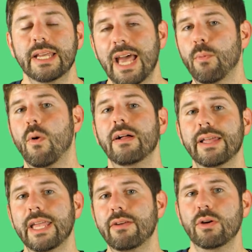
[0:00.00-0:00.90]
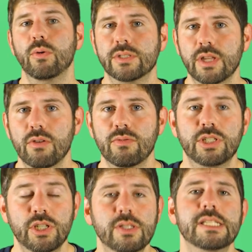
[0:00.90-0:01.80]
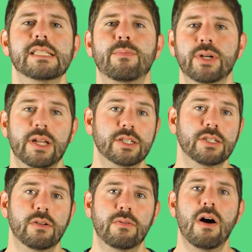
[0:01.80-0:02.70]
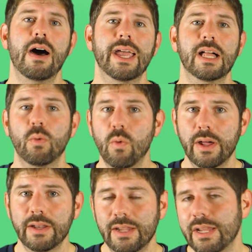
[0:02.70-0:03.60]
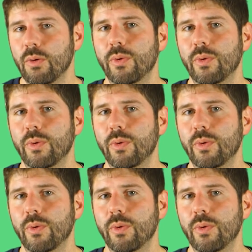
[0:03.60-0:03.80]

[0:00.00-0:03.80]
And while here it also reduces the production of IL-1,